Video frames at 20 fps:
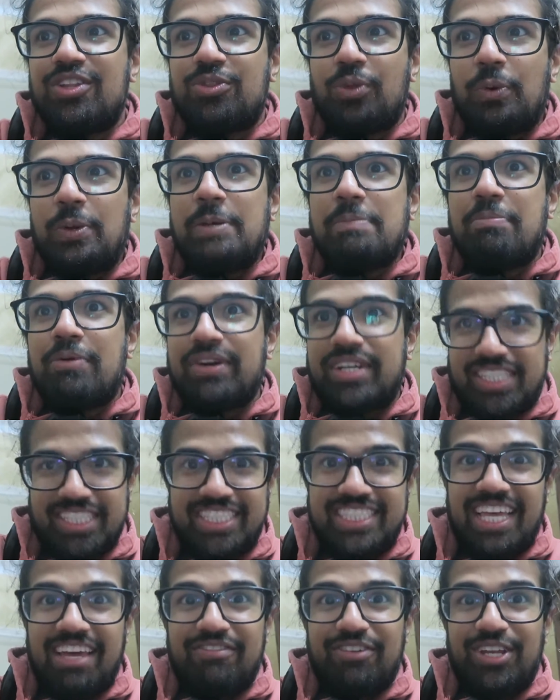
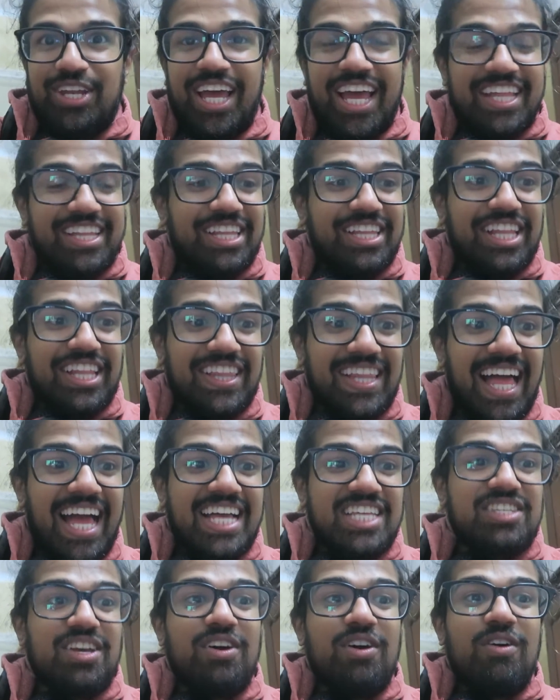3.7, and then the
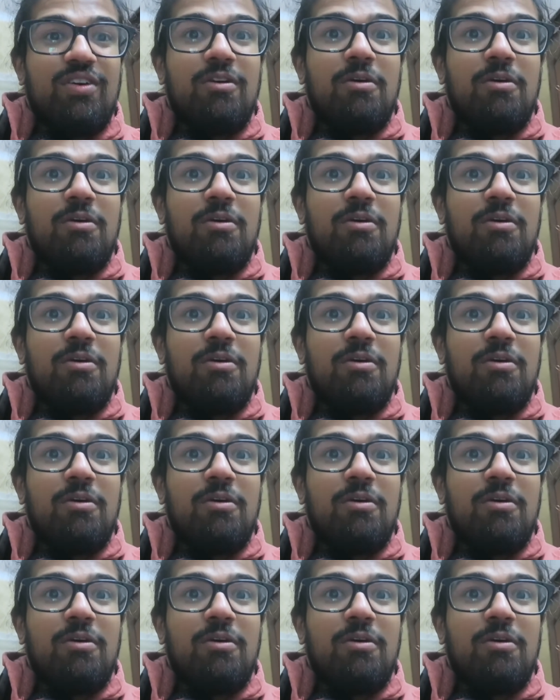last